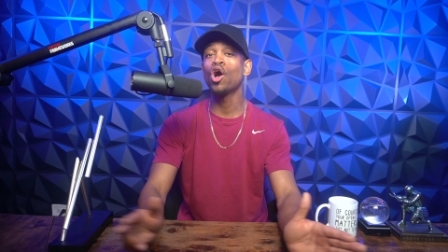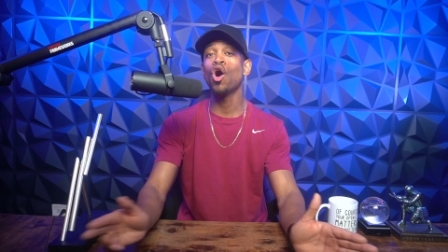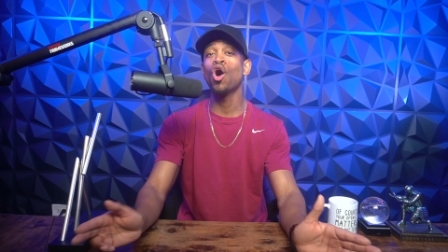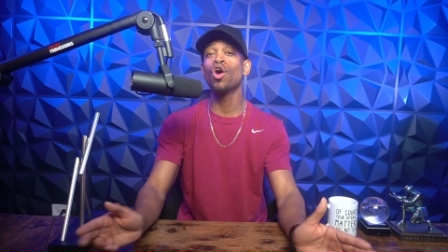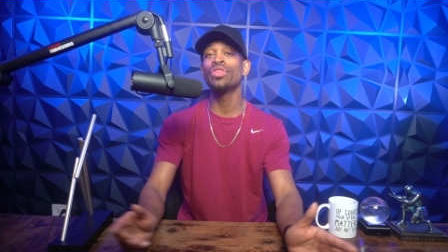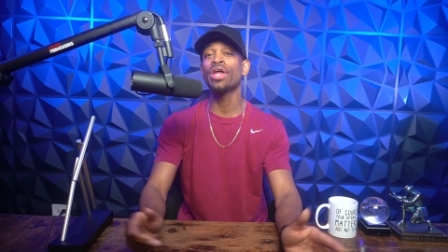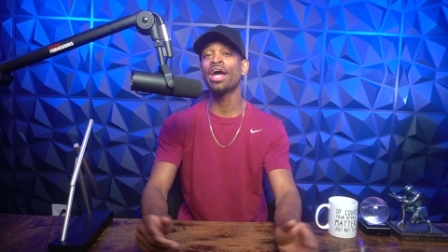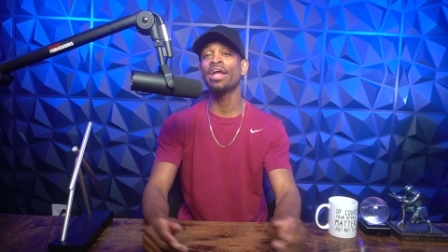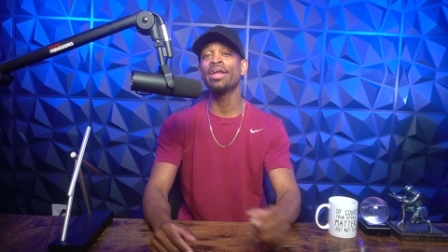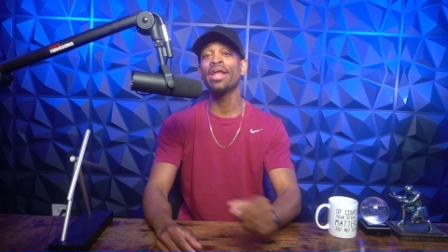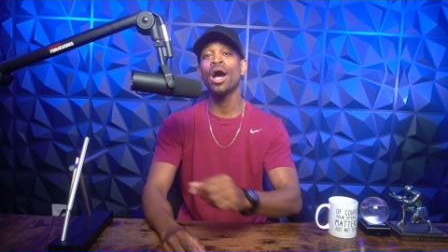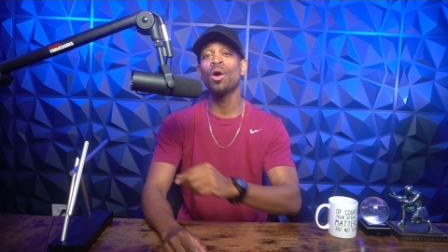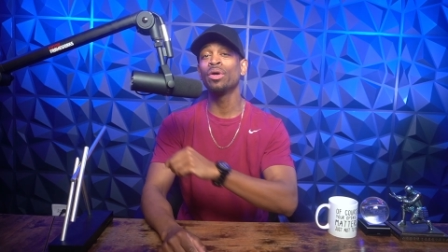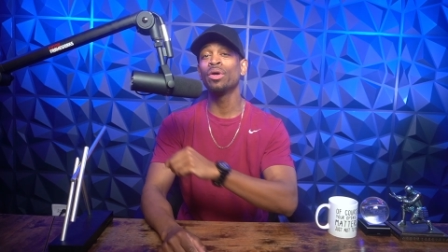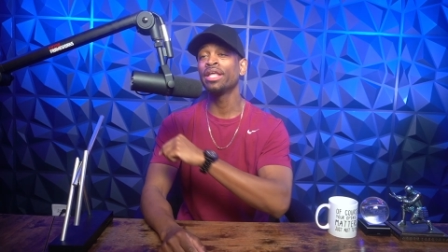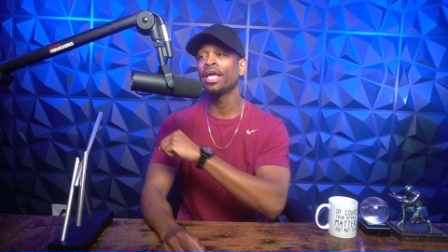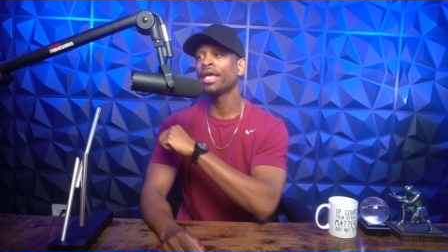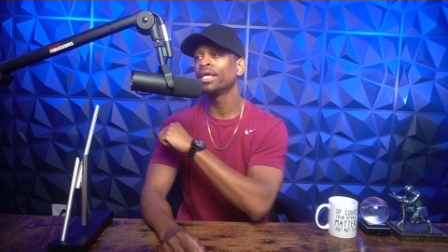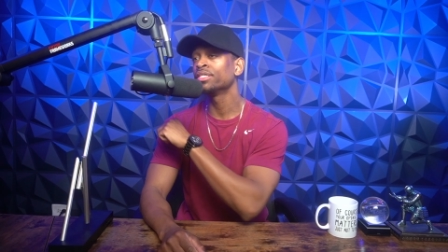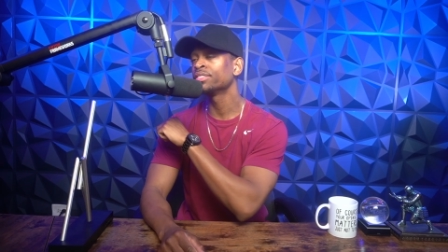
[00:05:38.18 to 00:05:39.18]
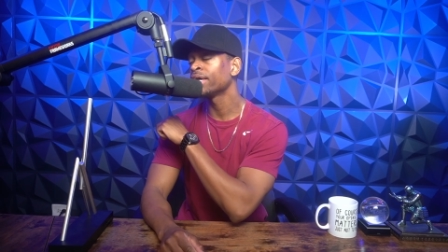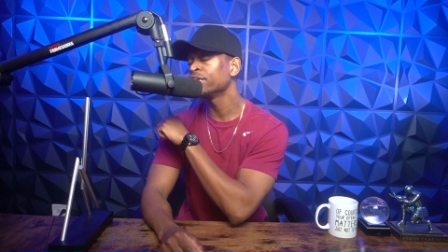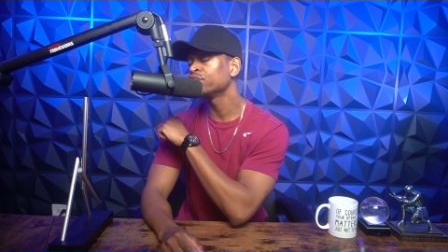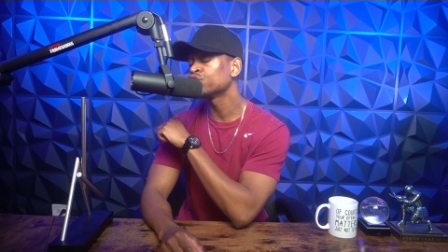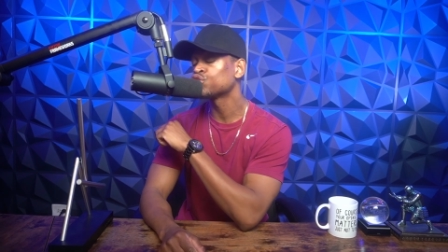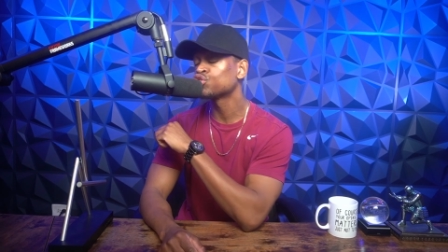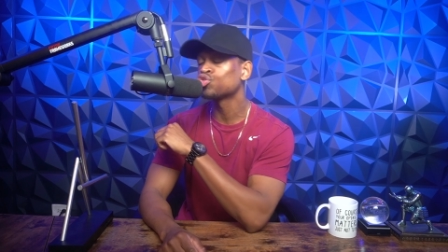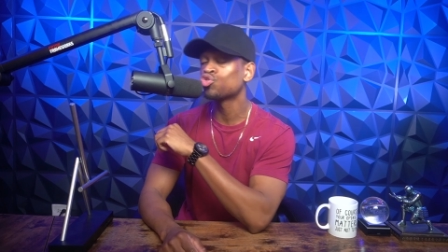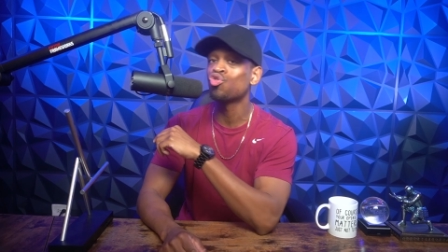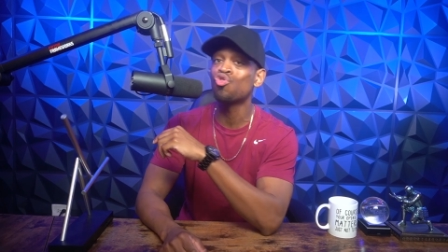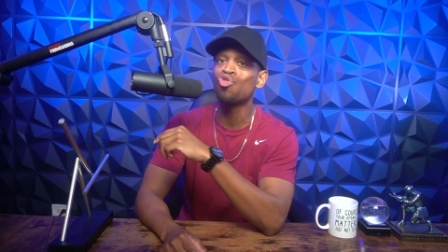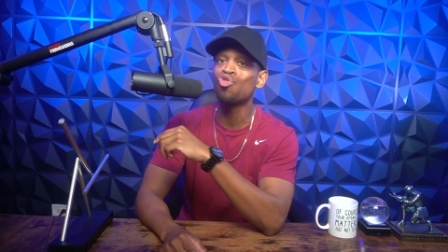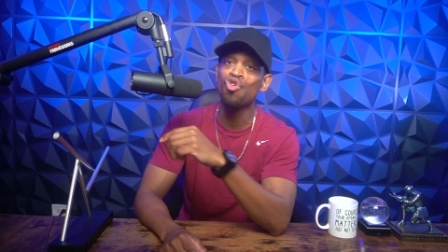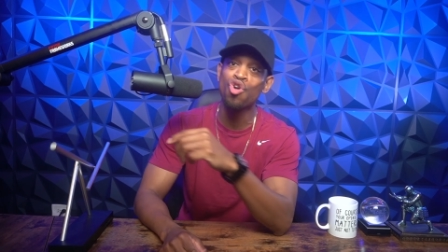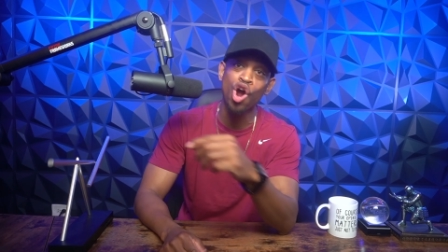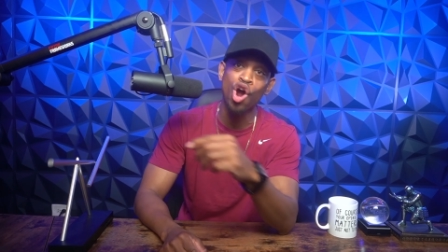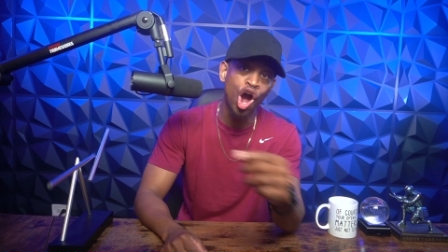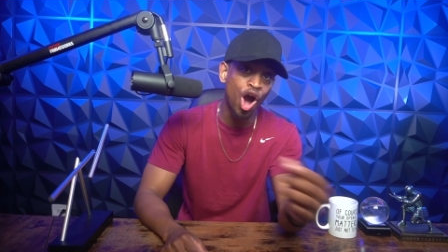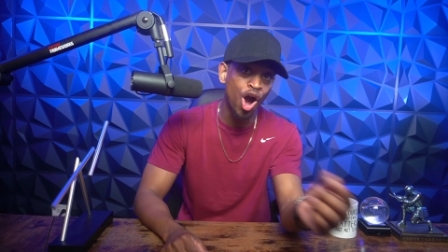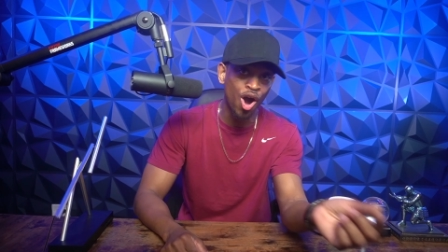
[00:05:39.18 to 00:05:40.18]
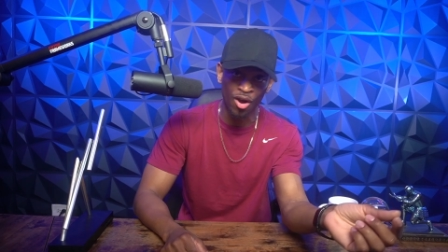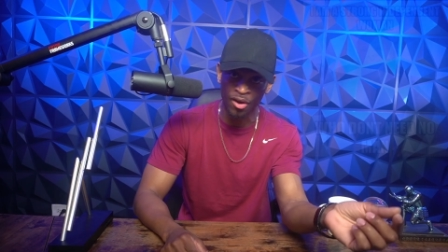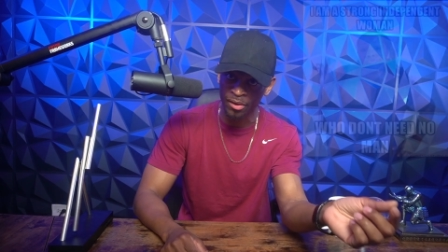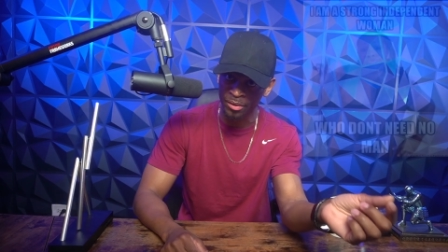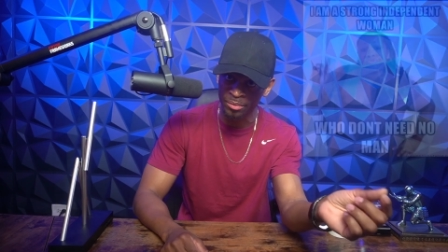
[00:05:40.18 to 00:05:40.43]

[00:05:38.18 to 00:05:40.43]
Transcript: that nowadays a strong,